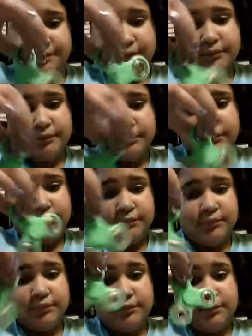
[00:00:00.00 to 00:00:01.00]

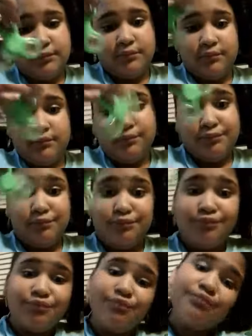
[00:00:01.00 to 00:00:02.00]

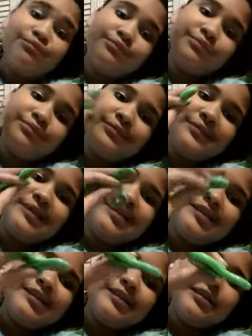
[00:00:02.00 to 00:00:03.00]

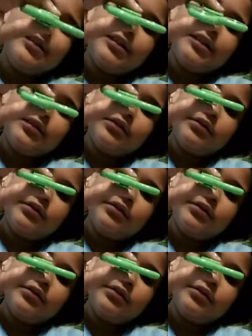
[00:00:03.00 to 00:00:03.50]
(silence)